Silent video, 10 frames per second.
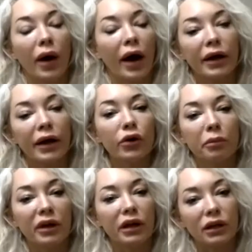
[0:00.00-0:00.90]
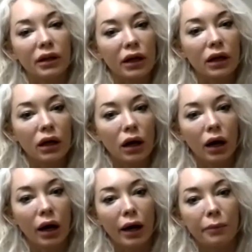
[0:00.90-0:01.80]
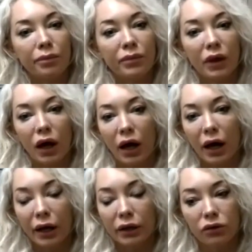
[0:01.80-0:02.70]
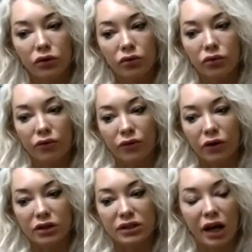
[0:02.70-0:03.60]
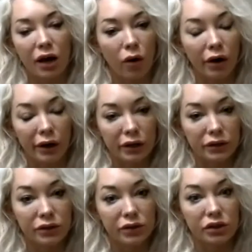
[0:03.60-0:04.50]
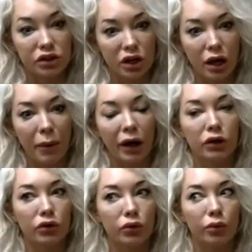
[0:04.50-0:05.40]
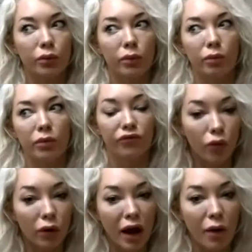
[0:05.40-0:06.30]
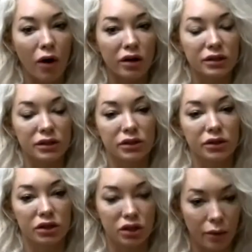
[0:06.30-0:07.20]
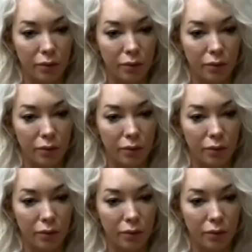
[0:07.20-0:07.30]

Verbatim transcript: I knew immediately. Okay. Um, I knew the first day walking into the gym, I knew before I walked into the gym